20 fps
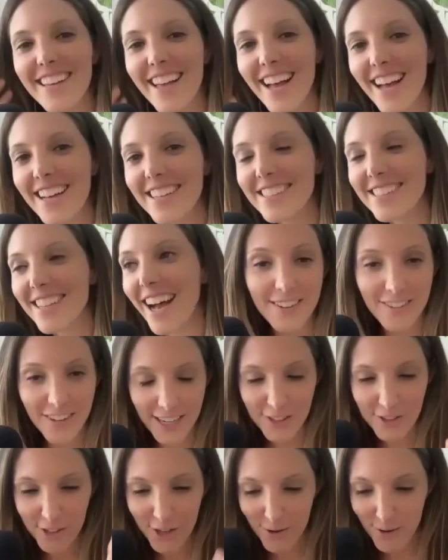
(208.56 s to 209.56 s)
yes. I,
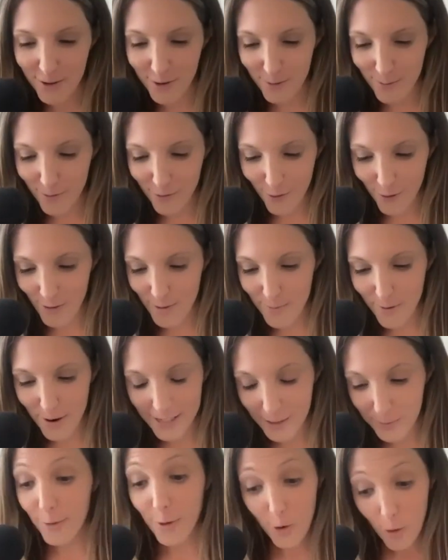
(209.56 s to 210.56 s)
I shared with you before we
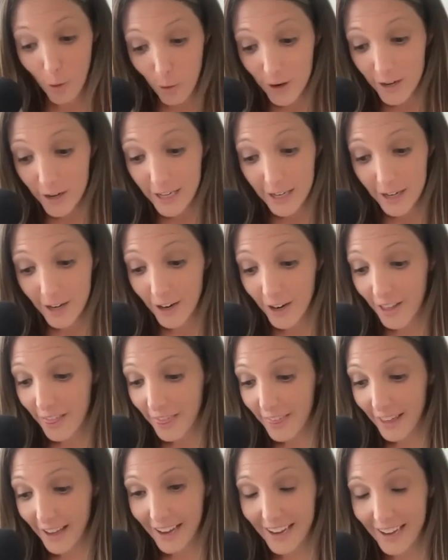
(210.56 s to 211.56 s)
press record here
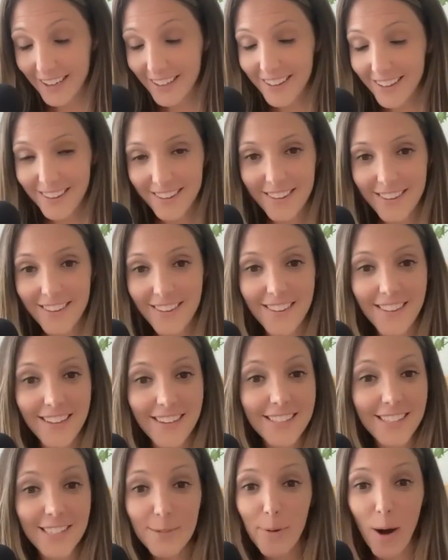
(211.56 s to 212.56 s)
that
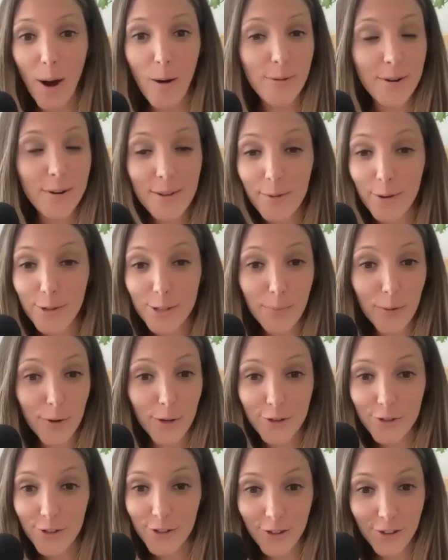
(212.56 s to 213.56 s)
this is probably the most
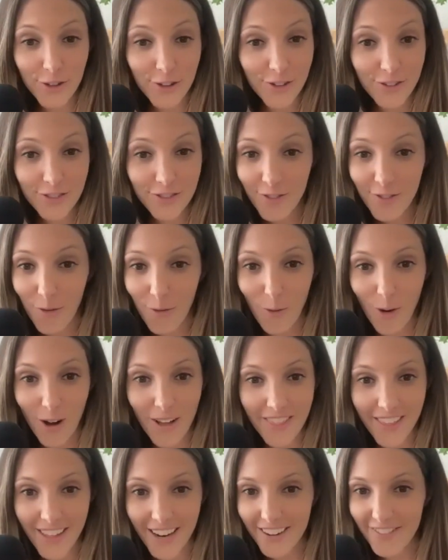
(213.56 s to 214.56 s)
personal
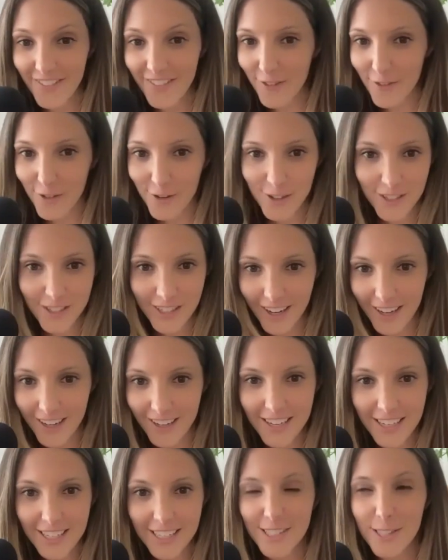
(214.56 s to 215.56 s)
one that I've ever
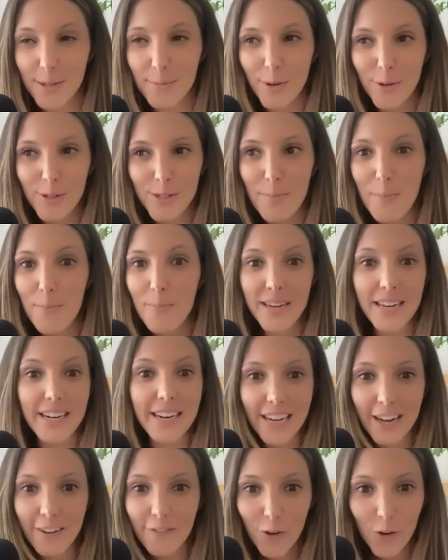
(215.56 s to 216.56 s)
done. It's the most
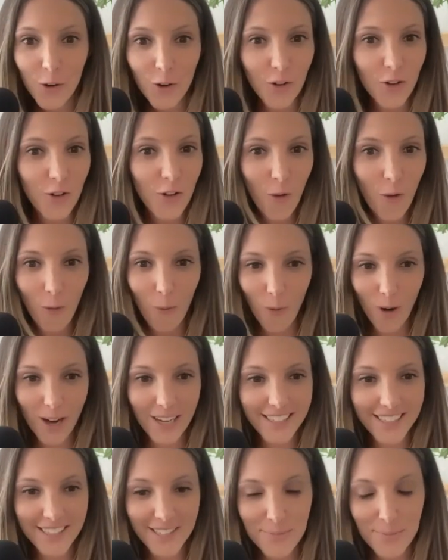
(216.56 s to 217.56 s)
meaningful
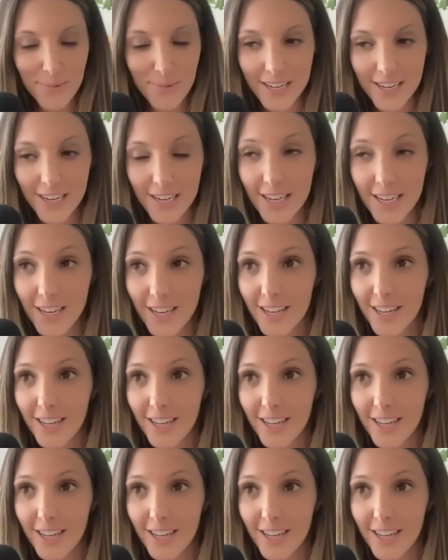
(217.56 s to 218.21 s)
one to me.